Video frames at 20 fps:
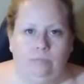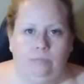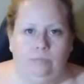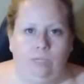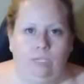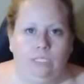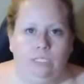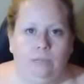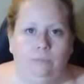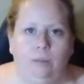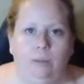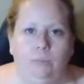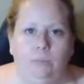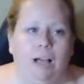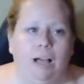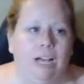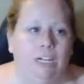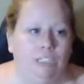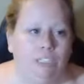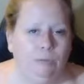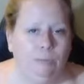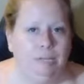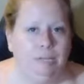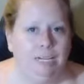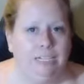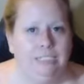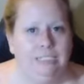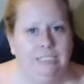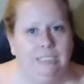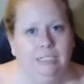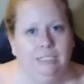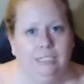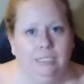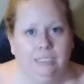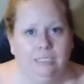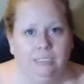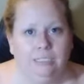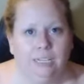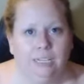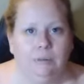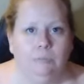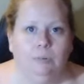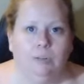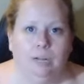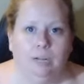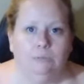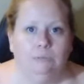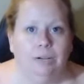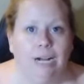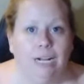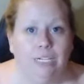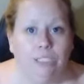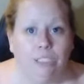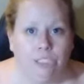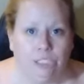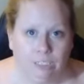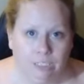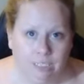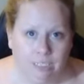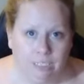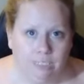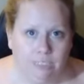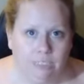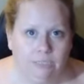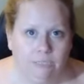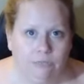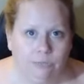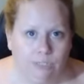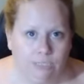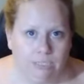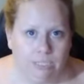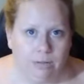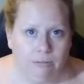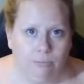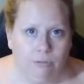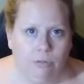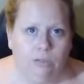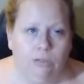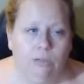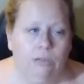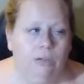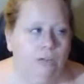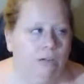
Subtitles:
Some people actually plant seeds, like plant radish seeds, for example.